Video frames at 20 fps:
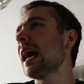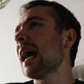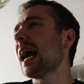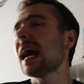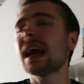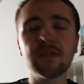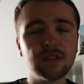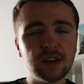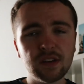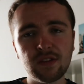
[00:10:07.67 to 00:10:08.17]

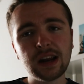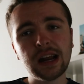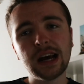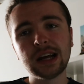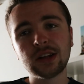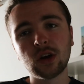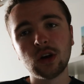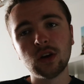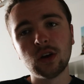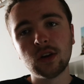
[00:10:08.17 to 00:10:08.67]
Everything
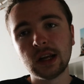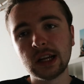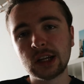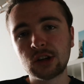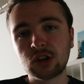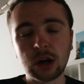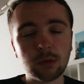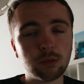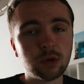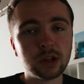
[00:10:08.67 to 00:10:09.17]
I done on this
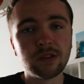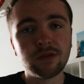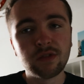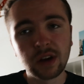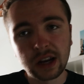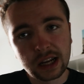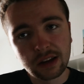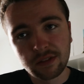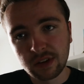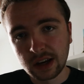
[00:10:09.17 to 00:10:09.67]
trip was
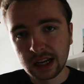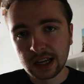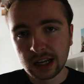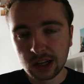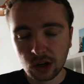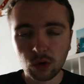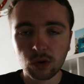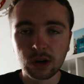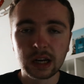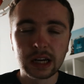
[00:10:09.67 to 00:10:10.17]
very, very
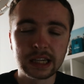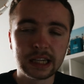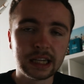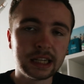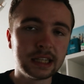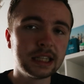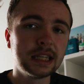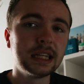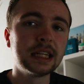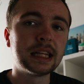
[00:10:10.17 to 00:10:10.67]
glorious
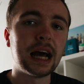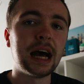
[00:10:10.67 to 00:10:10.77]
indeed,